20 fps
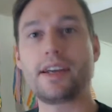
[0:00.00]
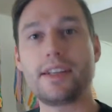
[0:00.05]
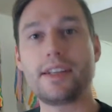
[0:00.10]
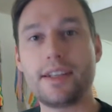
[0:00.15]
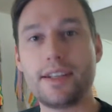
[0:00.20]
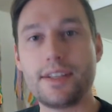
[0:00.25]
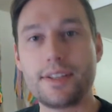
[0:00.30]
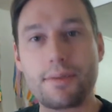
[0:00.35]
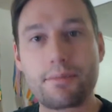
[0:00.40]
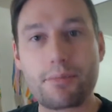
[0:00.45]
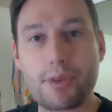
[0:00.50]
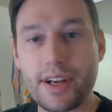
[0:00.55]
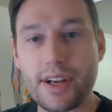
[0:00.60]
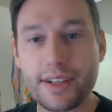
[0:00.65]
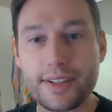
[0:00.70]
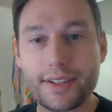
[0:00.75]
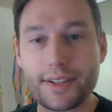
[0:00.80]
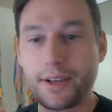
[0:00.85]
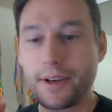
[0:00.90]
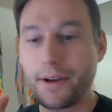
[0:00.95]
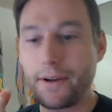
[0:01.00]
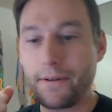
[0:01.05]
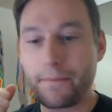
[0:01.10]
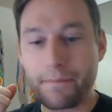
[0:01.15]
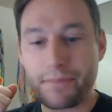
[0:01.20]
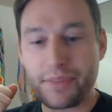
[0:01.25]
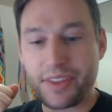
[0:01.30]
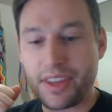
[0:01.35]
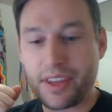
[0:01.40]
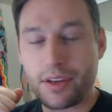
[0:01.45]
is it brings
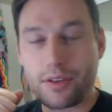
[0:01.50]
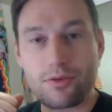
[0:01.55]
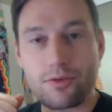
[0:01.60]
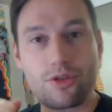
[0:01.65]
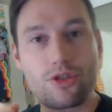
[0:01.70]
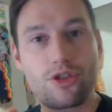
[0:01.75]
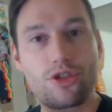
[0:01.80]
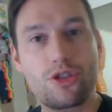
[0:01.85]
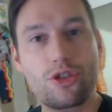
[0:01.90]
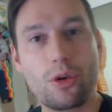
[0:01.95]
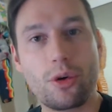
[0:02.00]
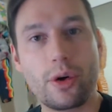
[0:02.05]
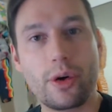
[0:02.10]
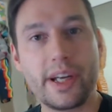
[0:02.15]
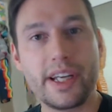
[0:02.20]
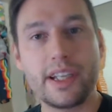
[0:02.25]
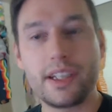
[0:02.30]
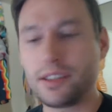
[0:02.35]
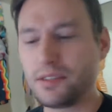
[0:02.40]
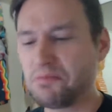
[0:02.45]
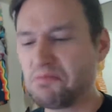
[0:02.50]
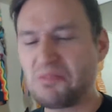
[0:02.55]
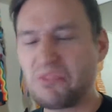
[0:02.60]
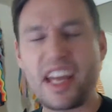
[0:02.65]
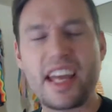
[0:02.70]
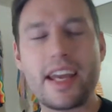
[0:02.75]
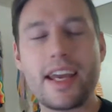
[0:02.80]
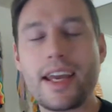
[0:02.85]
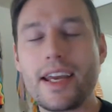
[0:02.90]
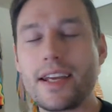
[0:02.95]
joy,
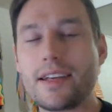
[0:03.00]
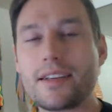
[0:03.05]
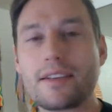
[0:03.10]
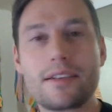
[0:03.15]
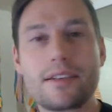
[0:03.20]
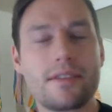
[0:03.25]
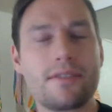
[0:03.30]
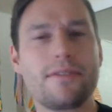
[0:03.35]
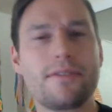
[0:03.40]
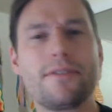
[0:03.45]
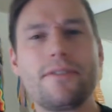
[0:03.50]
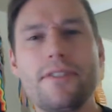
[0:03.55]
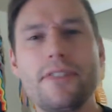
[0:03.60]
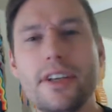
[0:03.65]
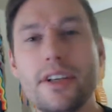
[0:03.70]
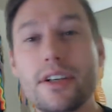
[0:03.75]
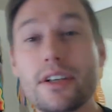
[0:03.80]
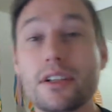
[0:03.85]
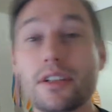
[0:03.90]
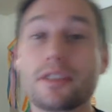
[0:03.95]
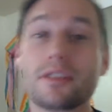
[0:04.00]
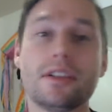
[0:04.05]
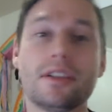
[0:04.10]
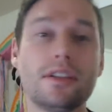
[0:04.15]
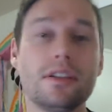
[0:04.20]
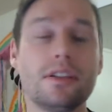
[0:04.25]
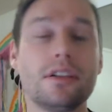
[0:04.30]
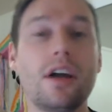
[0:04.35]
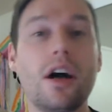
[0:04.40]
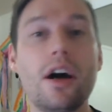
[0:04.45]
hate, fear,
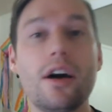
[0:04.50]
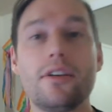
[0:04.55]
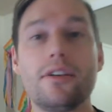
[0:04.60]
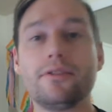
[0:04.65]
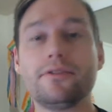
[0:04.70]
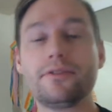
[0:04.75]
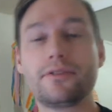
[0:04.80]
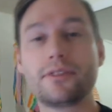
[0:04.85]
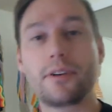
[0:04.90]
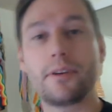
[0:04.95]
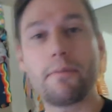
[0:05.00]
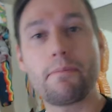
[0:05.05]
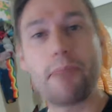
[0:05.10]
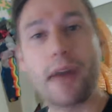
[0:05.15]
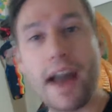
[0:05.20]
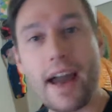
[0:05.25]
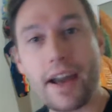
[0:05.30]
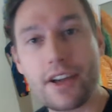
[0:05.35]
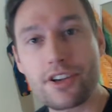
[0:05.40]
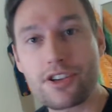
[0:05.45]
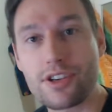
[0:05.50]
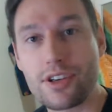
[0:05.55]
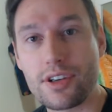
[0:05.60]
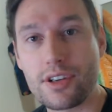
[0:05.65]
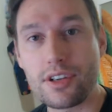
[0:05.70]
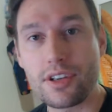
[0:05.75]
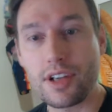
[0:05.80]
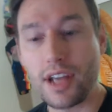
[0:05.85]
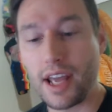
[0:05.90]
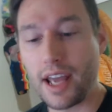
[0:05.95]
love,
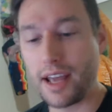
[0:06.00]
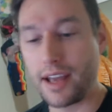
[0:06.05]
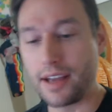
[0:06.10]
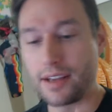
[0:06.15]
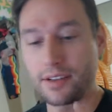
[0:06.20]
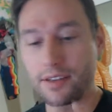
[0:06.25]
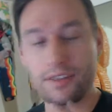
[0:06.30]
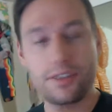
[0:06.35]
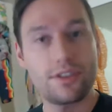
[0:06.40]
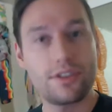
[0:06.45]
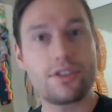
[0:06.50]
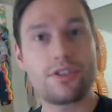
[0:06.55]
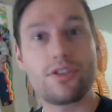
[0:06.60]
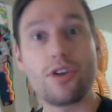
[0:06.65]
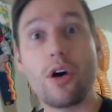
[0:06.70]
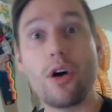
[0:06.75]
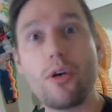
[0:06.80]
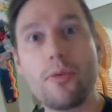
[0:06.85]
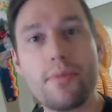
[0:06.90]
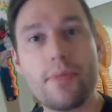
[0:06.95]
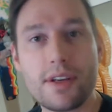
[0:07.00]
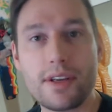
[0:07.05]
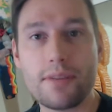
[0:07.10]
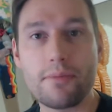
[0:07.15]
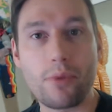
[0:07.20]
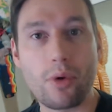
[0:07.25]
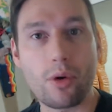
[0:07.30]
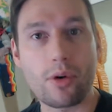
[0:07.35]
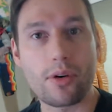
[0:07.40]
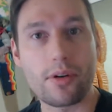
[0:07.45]
compassion, and so many
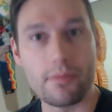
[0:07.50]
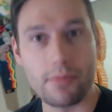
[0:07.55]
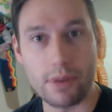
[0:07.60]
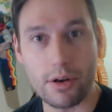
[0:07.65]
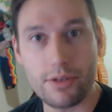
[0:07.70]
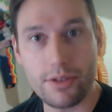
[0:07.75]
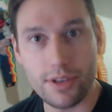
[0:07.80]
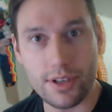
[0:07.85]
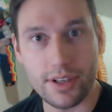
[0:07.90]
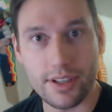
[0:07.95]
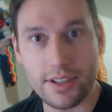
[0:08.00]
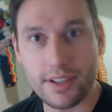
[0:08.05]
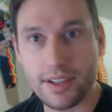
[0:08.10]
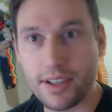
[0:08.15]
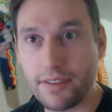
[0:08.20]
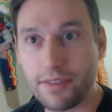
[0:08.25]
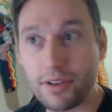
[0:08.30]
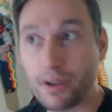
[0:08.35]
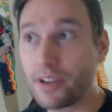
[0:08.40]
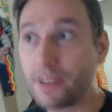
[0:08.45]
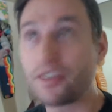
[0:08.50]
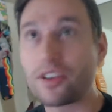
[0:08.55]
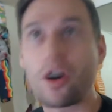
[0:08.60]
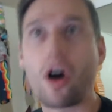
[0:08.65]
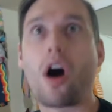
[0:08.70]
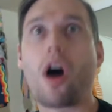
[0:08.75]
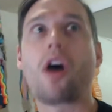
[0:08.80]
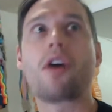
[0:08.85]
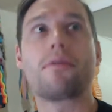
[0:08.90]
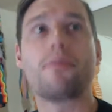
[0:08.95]
more emotions, if there even
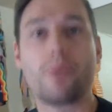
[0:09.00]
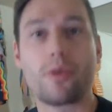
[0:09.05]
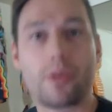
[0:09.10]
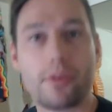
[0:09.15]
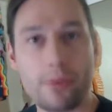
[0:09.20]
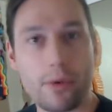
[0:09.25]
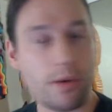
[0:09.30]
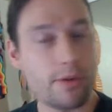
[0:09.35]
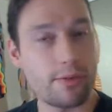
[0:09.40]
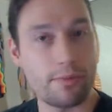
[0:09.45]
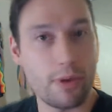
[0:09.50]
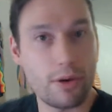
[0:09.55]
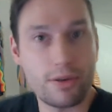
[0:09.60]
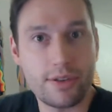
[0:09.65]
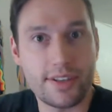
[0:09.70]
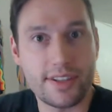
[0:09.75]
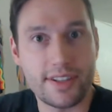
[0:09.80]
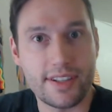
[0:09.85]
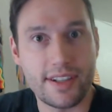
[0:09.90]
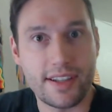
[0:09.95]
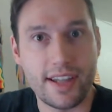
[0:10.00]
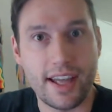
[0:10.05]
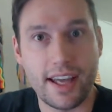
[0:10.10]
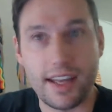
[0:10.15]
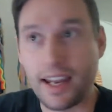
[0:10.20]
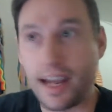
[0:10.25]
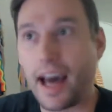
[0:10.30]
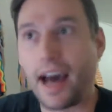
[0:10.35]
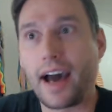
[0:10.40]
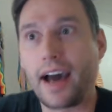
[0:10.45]
are more emotions than
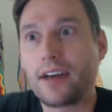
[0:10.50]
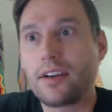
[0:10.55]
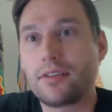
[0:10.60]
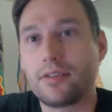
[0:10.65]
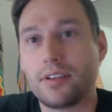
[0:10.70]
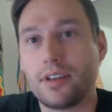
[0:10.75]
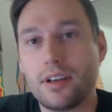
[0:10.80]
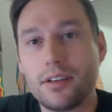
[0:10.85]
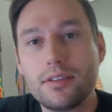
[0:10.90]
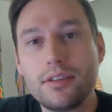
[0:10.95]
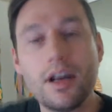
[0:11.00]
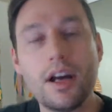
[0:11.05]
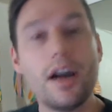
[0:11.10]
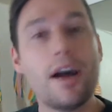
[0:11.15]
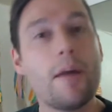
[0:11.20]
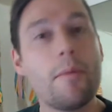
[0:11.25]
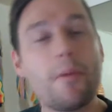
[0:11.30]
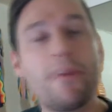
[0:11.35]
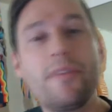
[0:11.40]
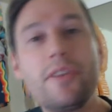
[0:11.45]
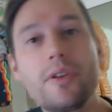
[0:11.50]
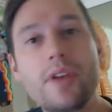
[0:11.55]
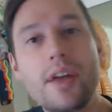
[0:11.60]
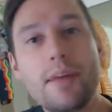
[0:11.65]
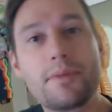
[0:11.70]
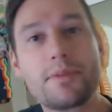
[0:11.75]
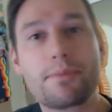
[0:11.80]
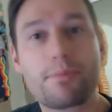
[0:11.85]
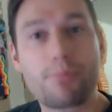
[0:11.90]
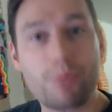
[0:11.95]
that. I don't know, but video
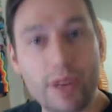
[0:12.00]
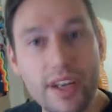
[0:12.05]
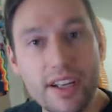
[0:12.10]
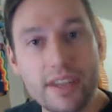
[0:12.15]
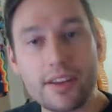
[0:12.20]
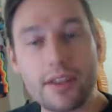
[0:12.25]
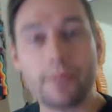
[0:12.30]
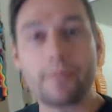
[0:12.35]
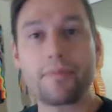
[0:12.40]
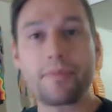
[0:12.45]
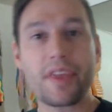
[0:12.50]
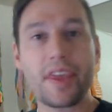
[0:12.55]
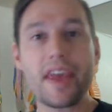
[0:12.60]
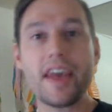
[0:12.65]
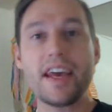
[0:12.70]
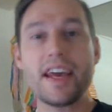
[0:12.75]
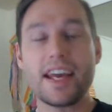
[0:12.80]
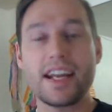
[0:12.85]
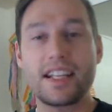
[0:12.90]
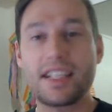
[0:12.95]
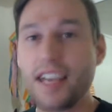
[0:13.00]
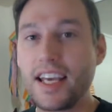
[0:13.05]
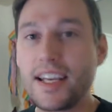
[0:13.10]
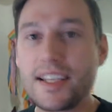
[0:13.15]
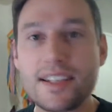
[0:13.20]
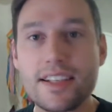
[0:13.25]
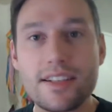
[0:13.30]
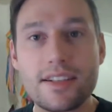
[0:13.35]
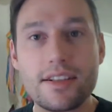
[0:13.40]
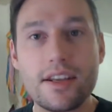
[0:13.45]
games bring them. It
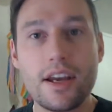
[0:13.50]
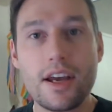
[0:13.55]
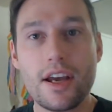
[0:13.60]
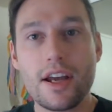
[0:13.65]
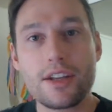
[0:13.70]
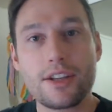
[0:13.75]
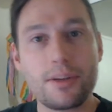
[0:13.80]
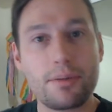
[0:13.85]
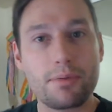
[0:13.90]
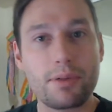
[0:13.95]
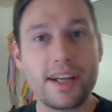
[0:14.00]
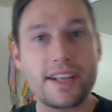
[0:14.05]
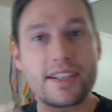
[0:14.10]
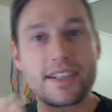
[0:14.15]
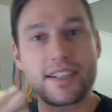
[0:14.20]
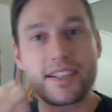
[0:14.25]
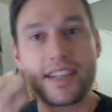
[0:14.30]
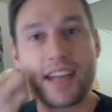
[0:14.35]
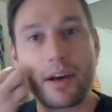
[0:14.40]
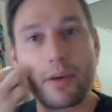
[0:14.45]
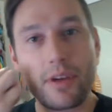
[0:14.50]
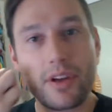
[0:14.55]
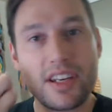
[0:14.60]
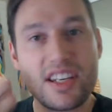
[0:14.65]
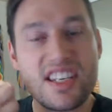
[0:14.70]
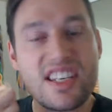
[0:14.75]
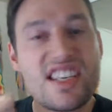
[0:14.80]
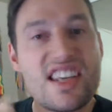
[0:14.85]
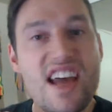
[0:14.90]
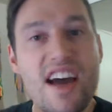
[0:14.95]
takes us to places that we
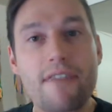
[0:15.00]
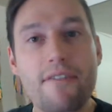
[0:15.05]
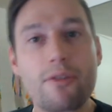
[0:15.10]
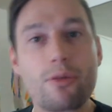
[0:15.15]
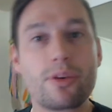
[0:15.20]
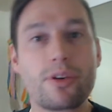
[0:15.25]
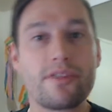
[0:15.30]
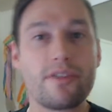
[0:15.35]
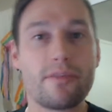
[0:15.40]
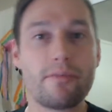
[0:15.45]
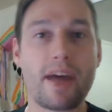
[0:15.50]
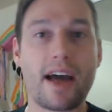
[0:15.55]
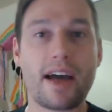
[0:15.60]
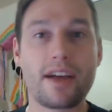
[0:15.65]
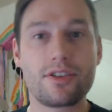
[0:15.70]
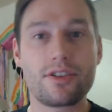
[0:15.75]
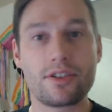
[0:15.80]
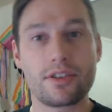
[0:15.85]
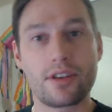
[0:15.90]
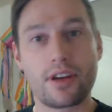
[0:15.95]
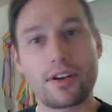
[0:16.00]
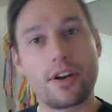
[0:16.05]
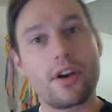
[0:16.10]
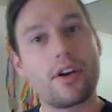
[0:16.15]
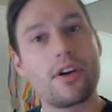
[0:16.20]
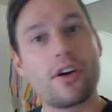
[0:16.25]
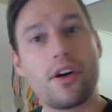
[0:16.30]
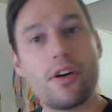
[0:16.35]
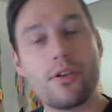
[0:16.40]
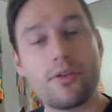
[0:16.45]
never would have imagined on
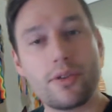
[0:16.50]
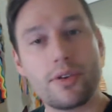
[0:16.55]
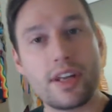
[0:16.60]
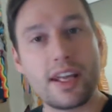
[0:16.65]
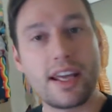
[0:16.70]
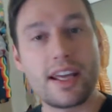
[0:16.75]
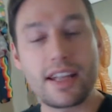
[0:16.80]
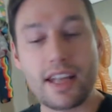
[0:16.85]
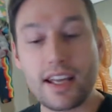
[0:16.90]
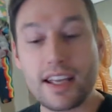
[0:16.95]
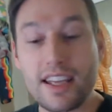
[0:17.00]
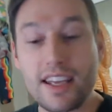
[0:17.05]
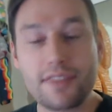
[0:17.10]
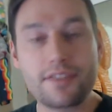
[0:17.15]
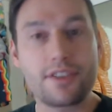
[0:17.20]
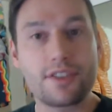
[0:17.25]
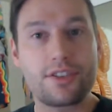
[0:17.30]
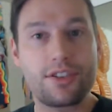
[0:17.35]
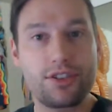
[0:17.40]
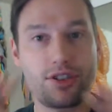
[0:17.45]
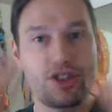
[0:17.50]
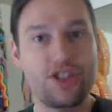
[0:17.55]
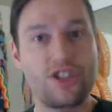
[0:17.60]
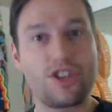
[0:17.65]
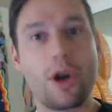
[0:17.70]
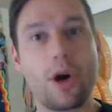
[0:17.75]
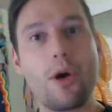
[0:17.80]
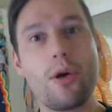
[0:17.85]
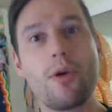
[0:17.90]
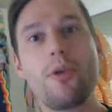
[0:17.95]
our own. It gives us
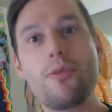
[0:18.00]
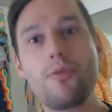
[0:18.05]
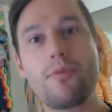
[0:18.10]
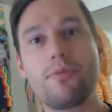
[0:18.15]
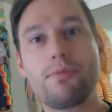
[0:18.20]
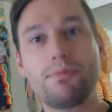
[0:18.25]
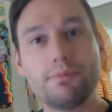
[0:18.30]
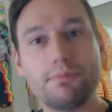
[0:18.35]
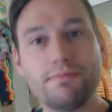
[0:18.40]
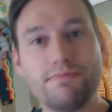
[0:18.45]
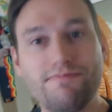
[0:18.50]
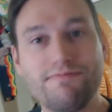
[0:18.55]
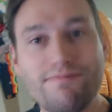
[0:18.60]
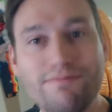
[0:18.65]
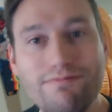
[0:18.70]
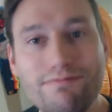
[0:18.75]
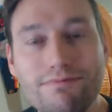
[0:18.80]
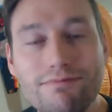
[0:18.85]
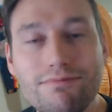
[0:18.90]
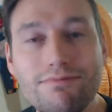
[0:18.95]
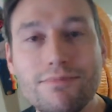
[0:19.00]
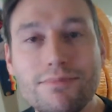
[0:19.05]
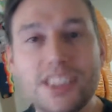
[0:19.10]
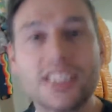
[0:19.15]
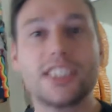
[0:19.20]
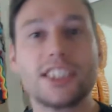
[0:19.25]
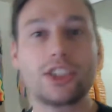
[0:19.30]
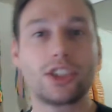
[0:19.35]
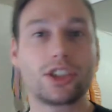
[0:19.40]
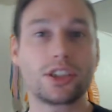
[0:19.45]
so
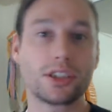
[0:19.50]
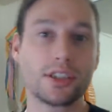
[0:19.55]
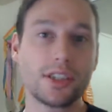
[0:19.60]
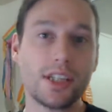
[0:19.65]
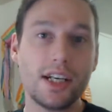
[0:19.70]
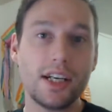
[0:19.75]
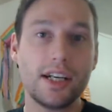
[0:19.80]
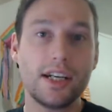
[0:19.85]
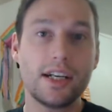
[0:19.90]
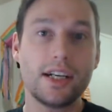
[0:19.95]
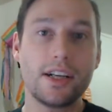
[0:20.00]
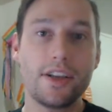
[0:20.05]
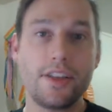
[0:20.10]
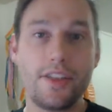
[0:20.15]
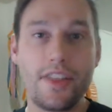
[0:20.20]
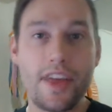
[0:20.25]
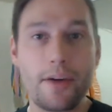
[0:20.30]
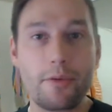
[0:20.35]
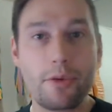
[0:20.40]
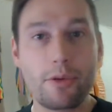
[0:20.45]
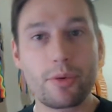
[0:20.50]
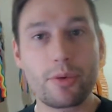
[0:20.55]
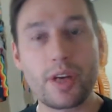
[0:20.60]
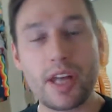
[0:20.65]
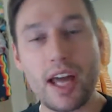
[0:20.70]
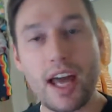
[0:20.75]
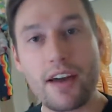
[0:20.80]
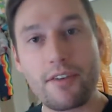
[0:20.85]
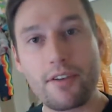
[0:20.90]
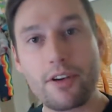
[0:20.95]
much that we
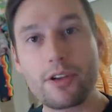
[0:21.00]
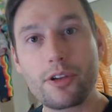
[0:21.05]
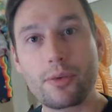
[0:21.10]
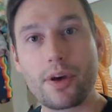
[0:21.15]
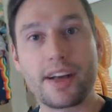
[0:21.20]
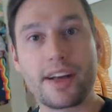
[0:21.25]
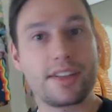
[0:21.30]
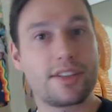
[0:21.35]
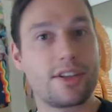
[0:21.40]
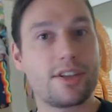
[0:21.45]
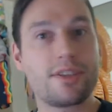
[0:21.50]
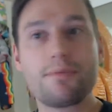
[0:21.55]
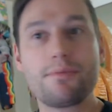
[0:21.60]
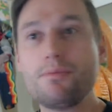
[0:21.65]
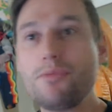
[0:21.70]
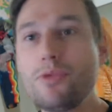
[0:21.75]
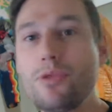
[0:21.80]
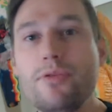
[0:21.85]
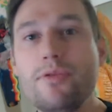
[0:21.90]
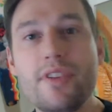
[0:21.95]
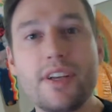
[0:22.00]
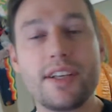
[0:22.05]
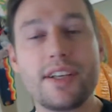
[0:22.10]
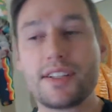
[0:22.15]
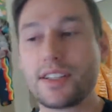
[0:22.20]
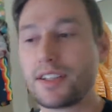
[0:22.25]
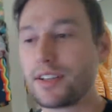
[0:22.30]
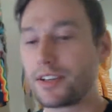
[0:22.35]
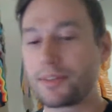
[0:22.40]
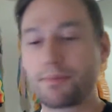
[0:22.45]
wouldn't have otherwise. There's
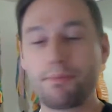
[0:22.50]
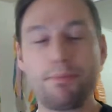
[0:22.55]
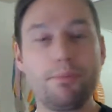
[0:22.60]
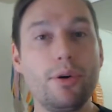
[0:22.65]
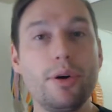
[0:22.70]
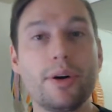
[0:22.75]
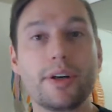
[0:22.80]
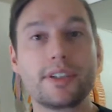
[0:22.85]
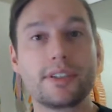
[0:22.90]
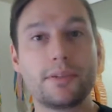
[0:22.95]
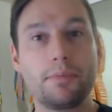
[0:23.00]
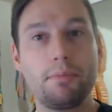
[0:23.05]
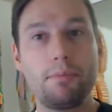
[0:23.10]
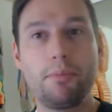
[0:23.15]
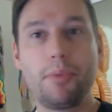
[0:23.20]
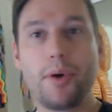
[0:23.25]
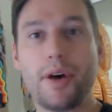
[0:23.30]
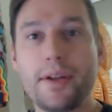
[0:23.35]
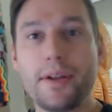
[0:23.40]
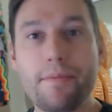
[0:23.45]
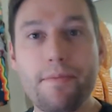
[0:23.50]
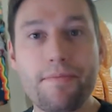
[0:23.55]
movies and there's books, but